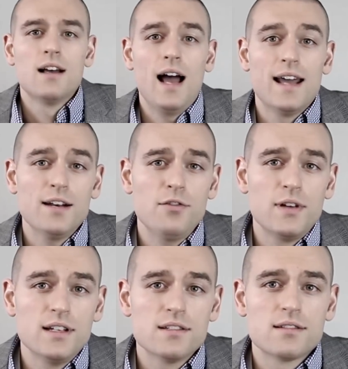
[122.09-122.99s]
Add in
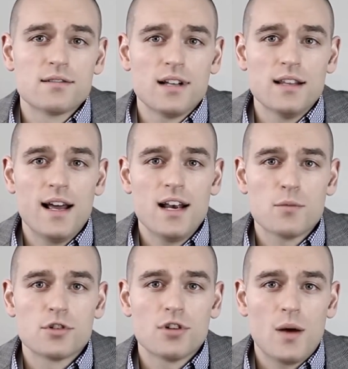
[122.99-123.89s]
fees, and that
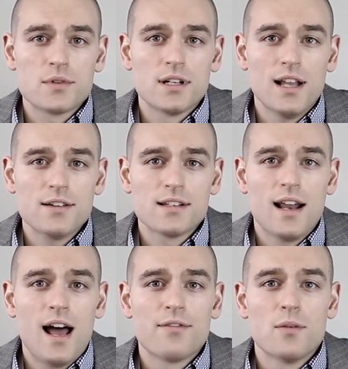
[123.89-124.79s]
number drops to less than
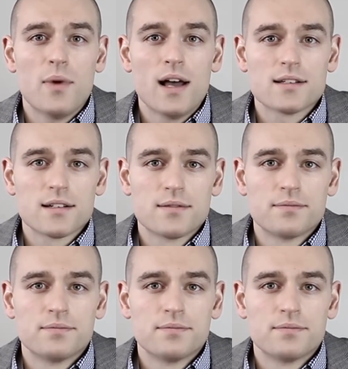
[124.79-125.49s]
half at best.